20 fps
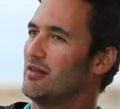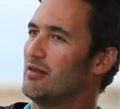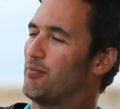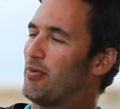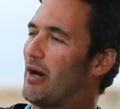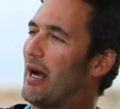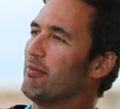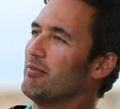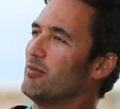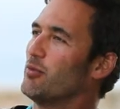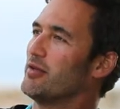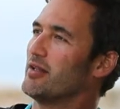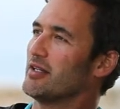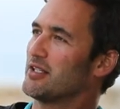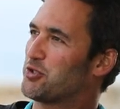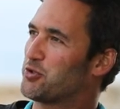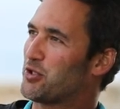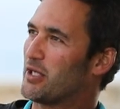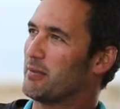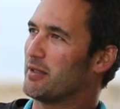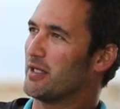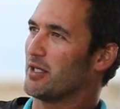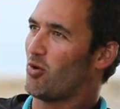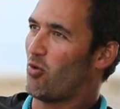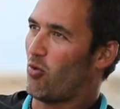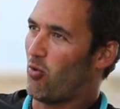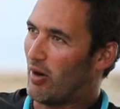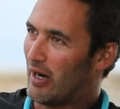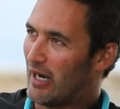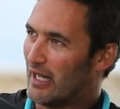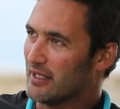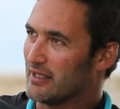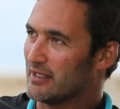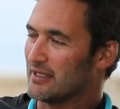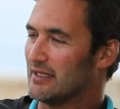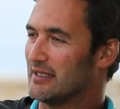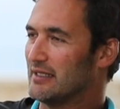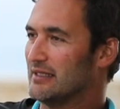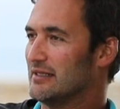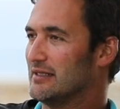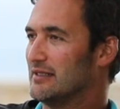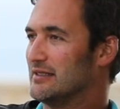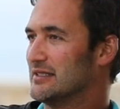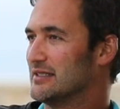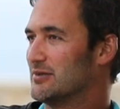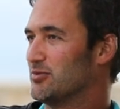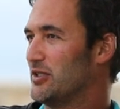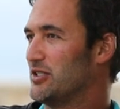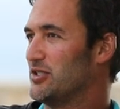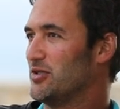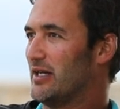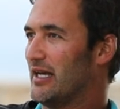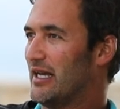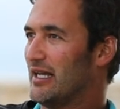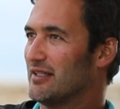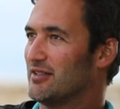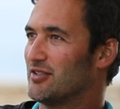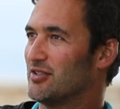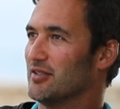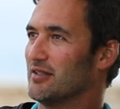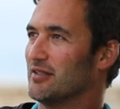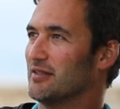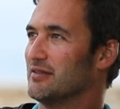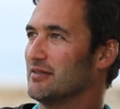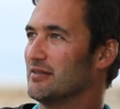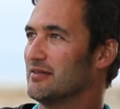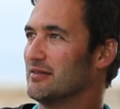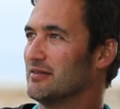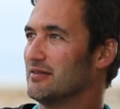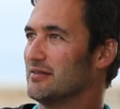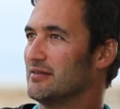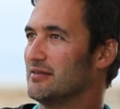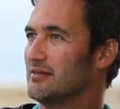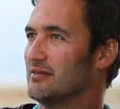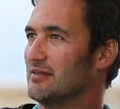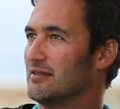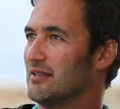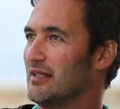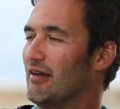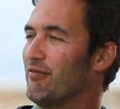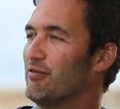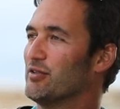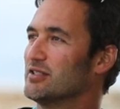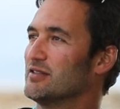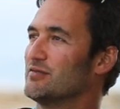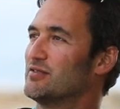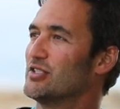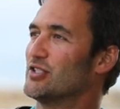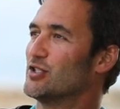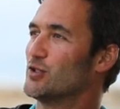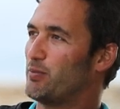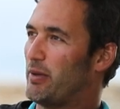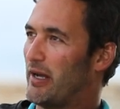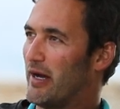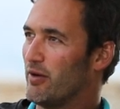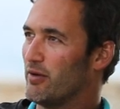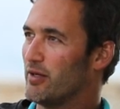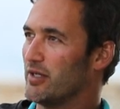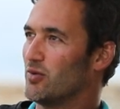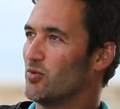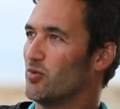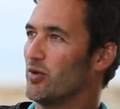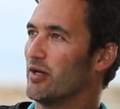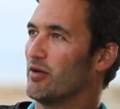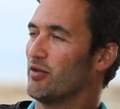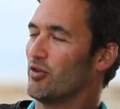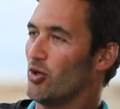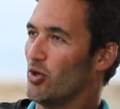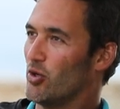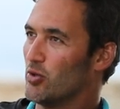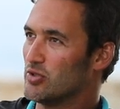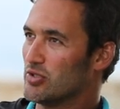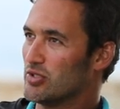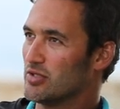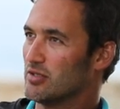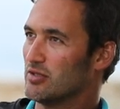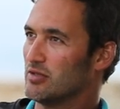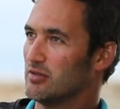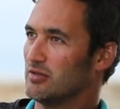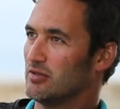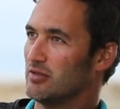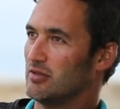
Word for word: The problem with extreme inequality is when you get to levels of disparity where those